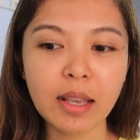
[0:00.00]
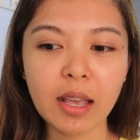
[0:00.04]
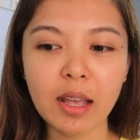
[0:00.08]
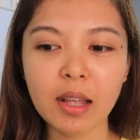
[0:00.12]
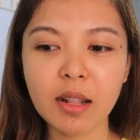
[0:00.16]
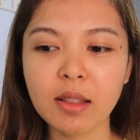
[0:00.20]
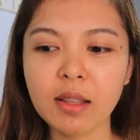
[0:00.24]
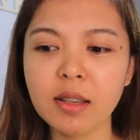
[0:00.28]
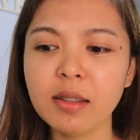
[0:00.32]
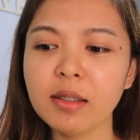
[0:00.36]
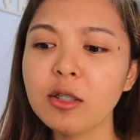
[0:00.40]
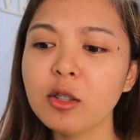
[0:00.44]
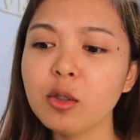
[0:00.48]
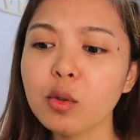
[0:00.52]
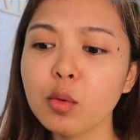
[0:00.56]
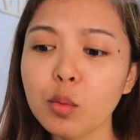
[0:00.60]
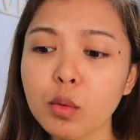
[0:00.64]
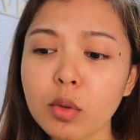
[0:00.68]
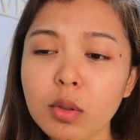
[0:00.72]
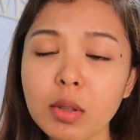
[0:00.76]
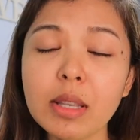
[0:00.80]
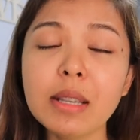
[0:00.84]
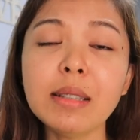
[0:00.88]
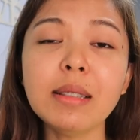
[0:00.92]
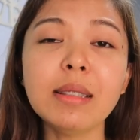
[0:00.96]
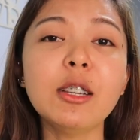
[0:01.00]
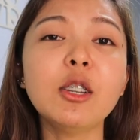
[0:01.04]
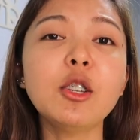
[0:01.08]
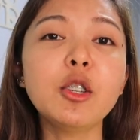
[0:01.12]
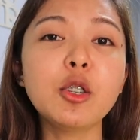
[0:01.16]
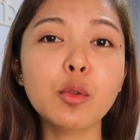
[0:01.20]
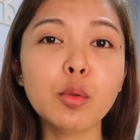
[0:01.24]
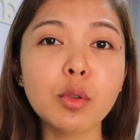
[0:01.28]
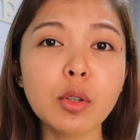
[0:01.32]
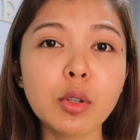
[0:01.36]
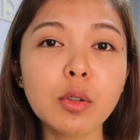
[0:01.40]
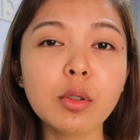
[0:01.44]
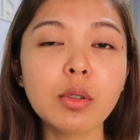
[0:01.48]
And this
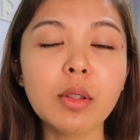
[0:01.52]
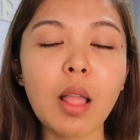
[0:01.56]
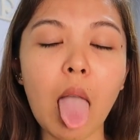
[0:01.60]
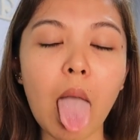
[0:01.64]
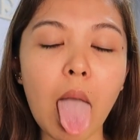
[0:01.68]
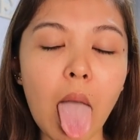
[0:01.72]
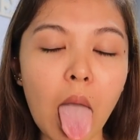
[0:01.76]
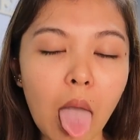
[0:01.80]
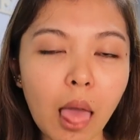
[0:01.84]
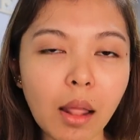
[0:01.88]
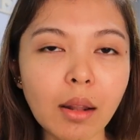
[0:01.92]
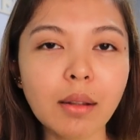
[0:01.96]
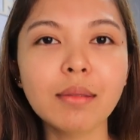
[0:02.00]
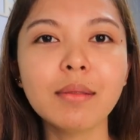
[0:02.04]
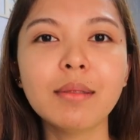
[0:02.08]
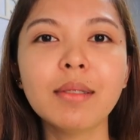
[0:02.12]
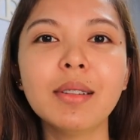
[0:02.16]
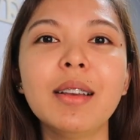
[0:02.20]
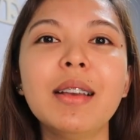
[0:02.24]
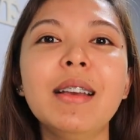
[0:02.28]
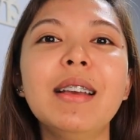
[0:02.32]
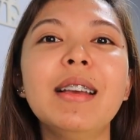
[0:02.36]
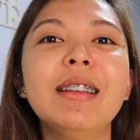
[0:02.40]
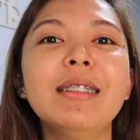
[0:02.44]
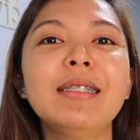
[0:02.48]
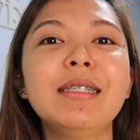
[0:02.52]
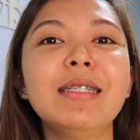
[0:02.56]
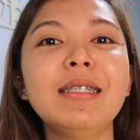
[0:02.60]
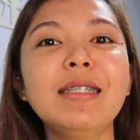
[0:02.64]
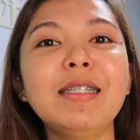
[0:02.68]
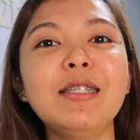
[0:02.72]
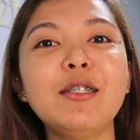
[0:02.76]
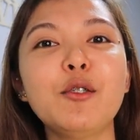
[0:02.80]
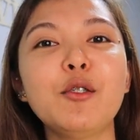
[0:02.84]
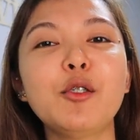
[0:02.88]
is